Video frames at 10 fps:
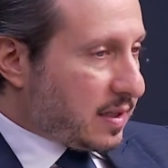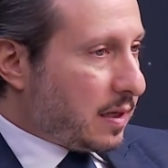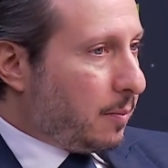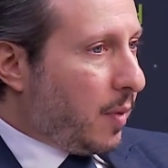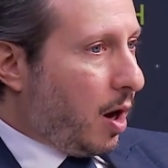
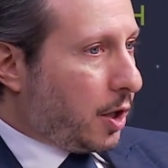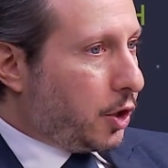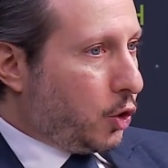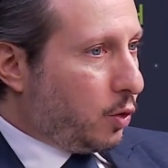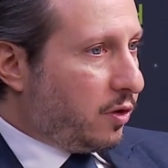some
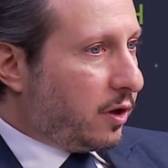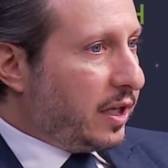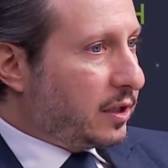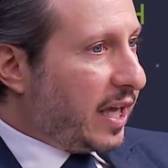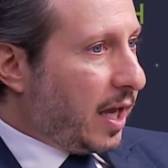argue the
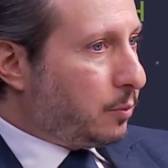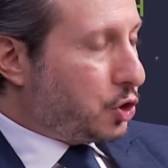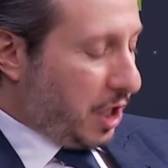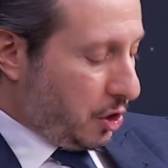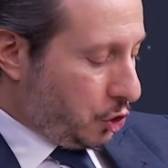real
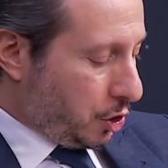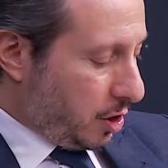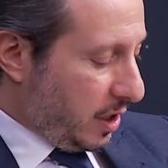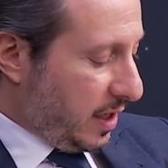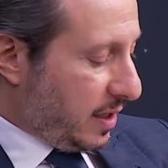game
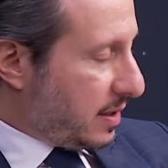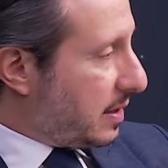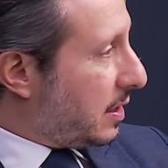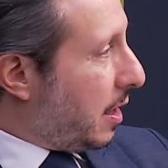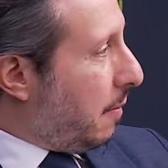changer
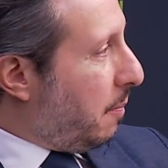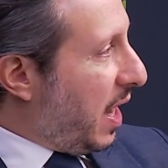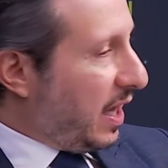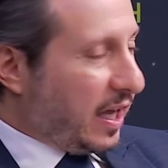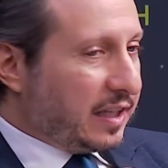is
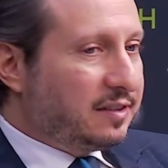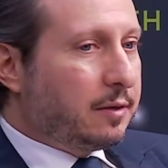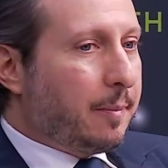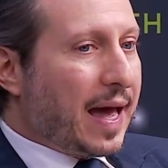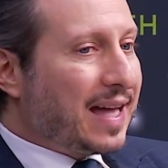making
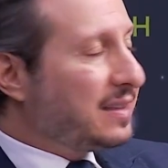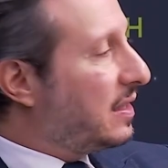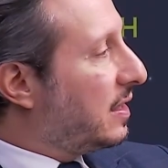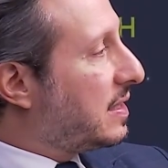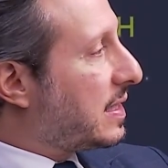
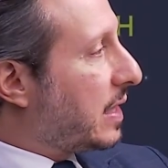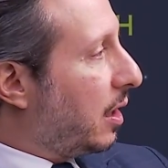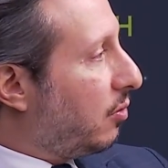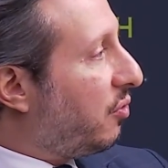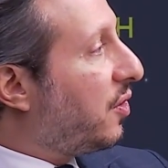demand
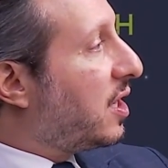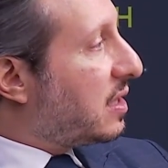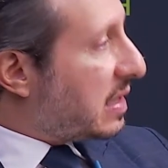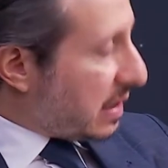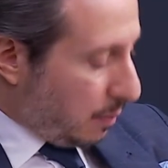itself
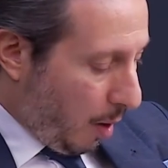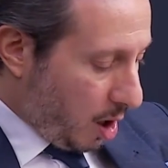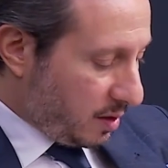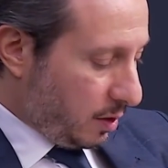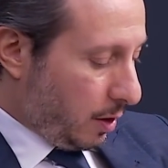
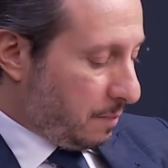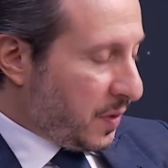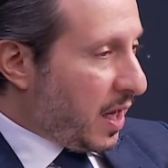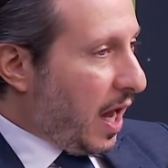smarter.